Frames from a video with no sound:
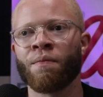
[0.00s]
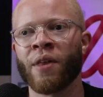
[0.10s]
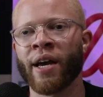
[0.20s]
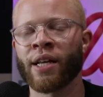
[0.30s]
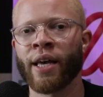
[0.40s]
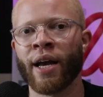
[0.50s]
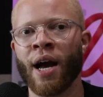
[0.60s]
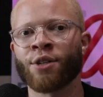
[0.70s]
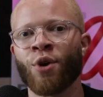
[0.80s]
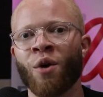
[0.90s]
They get their
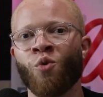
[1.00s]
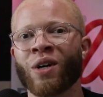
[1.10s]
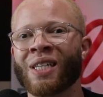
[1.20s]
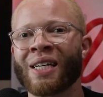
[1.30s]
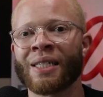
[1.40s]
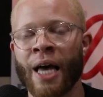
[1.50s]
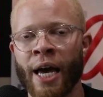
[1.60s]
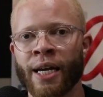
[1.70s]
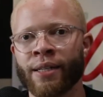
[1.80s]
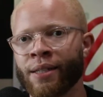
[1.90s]
contract. Once they
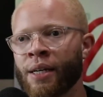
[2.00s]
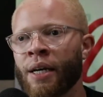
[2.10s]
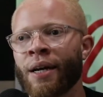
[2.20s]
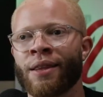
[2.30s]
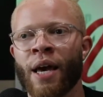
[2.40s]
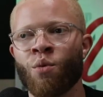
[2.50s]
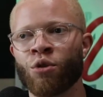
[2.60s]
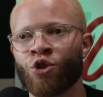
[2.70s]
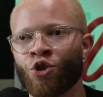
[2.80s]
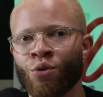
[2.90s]
sign it, they
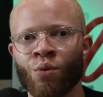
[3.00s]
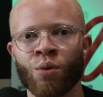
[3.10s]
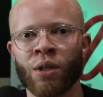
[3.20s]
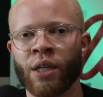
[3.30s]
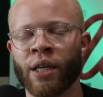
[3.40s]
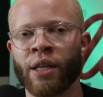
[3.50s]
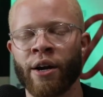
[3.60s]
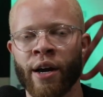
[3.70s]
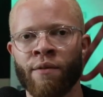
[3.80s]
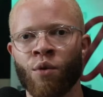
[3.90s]
will soon get
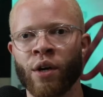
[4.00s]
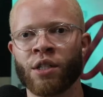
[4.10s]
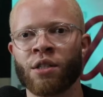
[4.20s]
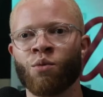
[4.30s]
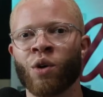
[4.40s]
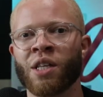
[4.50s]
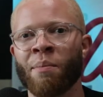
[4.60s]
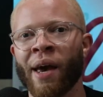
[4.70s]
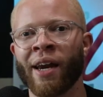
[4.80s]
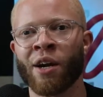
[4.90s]
their invoice. Once they
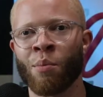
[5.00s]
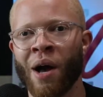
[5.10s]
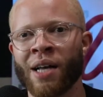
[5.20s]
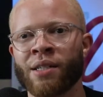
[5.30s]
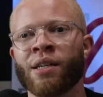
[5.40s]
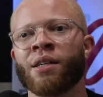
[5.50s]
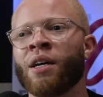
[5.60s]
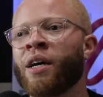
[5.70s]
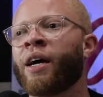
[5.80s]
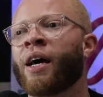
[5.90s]
pay their deposit,
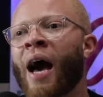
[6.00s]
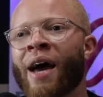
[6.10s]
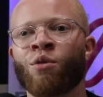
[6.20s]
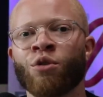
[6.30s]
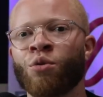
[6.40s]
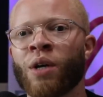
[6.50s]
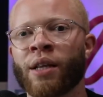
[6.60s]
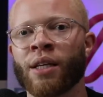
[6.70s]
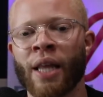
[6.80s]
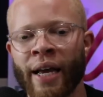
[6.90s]
I don't do
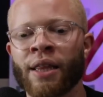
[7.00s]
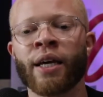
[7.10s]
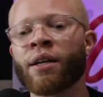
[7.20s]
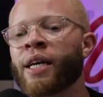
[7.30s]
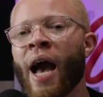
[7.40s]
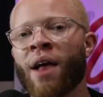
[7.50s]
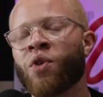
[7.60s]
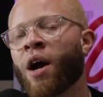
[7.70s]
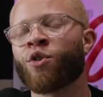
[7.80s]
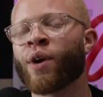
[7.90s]
nothing. Like literally
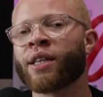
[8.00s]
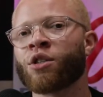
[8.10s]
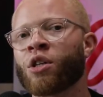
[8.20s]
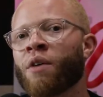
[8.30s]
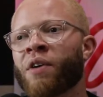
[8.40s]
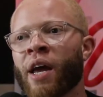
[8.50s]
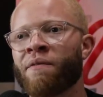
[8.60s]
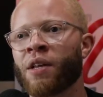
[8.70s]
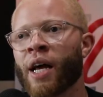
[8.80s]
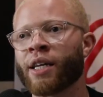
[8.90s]
after I create the stuff and they
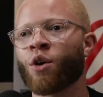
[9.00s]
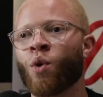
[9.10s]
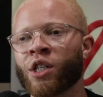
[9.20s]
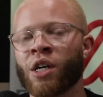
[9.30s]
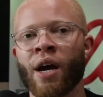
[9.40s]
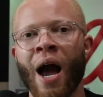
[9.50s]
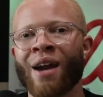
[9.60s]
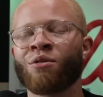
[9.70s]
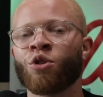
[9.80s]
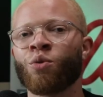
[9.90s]
fill out their questionnaire, I
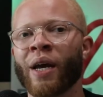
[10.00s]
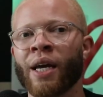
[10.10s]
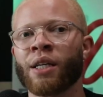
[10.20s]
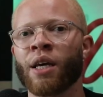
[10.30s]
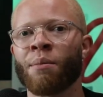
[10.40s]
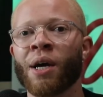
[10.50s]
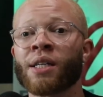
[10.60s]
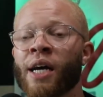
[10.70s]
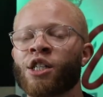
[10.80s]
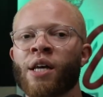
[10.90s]
don't do anything because
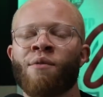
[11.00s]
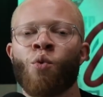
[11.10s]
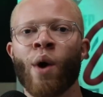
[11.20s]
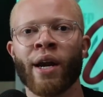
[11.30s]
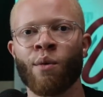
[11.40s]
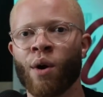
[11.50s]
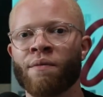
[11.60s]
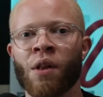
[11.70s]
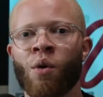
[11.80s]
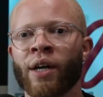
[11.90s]
I just have a wedding
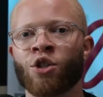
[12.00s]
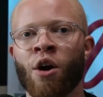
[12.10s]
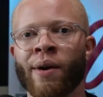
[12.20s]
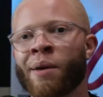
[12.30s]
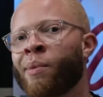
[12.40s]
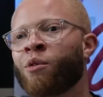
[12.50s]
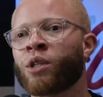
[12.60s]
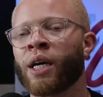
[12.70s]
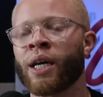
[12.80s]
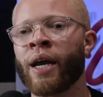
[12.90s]
workflow that's already built
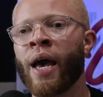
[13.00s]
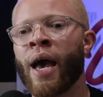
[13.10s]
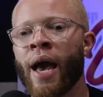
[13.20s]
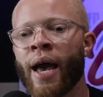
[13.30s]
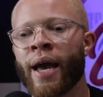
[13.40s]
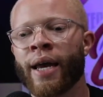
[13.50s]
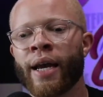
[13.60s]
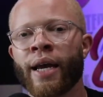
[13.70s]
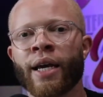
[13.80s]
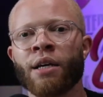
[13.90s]
in. And
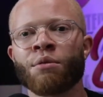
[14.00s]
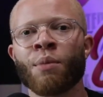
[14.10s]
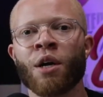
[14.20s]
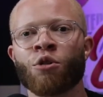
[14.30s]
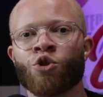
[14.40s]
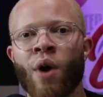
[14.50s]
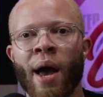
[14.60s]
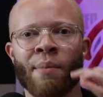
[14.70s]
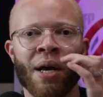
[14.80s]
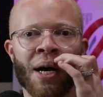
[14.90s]
it keeps me on
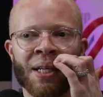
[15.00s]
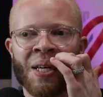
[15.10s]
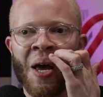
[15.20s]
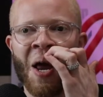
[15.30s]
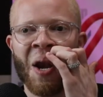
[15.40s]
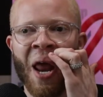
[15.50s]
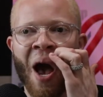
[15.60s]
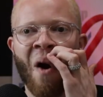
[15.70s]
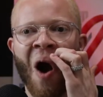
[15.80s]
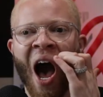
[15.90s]
track because
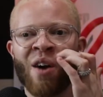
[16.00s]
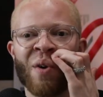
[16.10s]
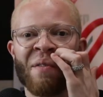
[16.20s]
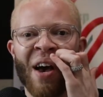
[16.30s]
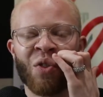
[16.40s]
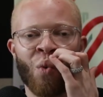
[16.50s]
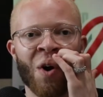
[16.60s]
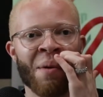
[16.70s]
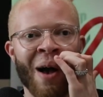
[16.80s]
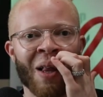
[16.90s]
now I don't even have to
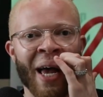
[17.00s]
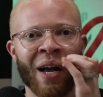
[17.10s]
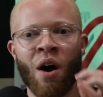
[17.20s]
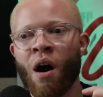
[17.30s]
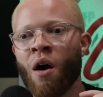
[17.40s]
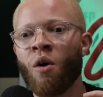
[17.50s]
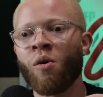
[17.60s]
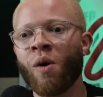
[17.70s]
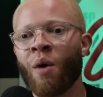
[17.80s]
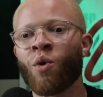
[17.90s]
worry about like,
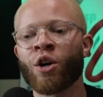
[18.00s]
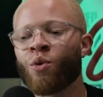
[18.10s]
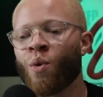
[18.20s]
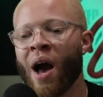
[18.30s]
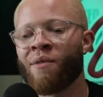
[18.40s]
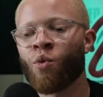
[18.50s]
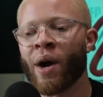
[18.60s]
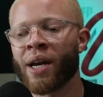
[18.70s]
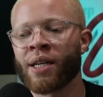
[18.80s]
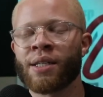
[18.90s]
oh, I have a
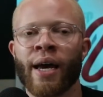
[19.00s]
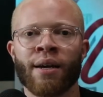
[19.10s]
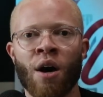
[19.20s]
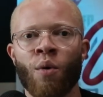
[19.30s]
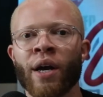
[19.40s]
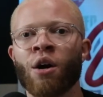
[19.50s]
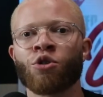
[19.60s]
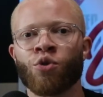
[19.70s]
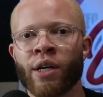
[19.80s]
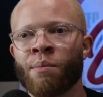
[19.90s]
wedding this day. No, it goes
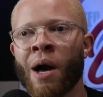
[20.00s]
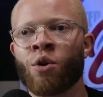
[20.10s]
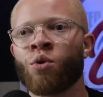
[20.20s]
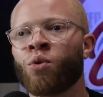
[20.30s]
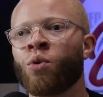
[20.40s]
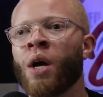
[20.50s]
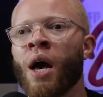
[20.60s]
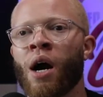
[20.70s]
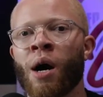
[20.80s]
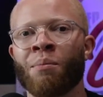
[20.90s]
straight to my Google.
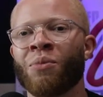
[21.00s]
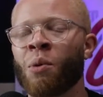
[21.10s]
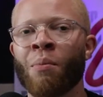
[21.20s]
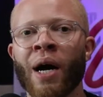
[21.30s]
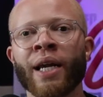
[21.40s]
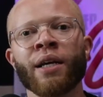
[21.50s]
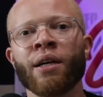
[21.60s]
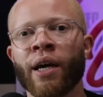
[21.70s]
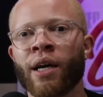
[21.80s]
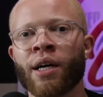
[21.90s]
The money,
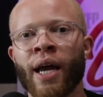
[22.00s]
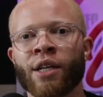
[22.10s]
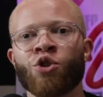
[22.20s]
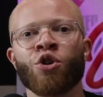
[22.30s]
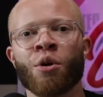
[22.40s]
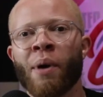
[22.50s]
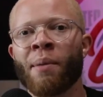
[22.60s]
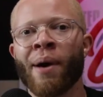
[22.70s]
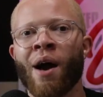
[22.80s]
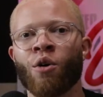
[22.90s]
it connects to your
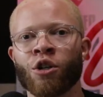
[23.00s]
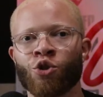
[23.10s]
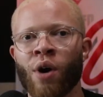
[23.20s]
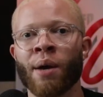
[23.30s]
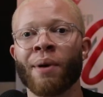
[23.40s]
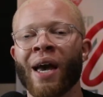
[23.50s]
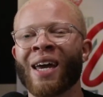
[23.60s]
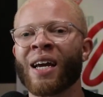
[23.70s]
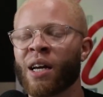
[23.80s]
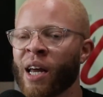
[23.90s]
PayPal or Stripe,
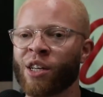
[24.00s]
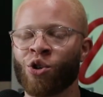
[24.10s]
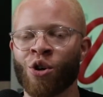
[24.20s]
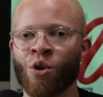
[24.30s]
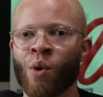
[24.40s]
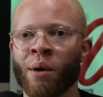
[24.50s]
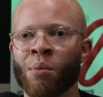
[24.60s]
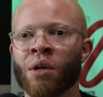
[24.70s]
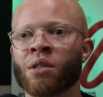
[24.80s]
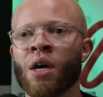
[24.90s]
and it connects to your
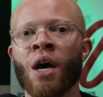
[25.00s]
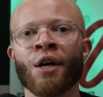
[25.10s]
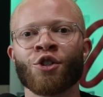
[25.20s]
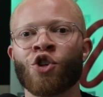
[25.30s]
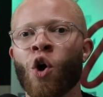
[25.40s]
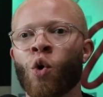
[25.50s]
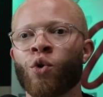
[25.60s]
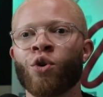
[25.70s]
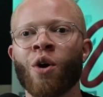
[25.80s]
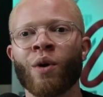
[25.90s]
QuickBooks. So
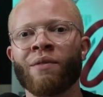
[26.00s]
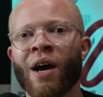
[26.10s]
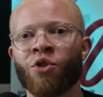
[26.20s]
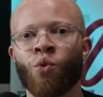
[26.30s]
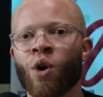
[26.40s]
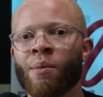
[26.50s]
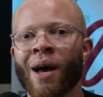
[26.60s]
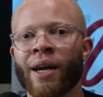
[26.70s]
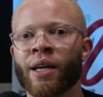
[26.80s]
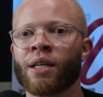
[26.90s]
you don't even have to worry
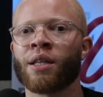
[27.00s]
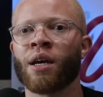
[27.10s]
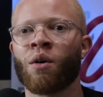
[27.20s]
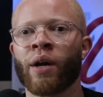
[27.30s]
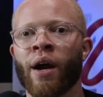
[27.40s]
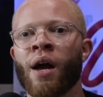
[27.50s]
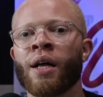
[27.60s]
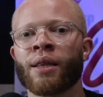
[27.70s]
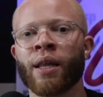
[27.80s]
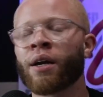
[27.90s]
about anything on there.
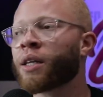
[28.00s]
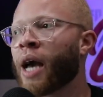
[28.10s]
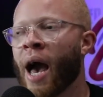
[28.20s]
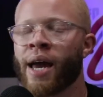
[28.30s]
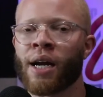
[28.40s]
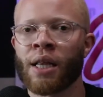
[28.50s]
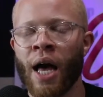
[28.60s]
Literally, I had